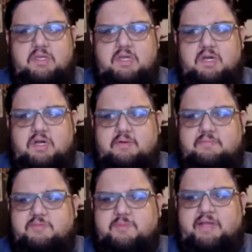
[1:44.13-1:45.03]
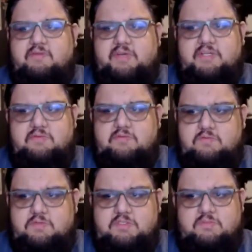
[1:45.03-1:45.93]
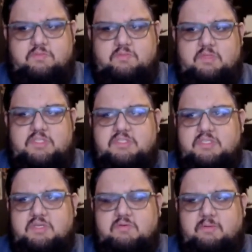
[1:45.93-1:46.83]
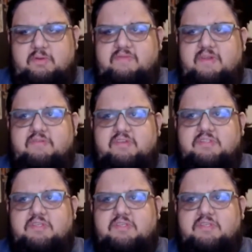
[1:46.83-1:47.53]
um, Spider Gwen was instantly one of my favorites.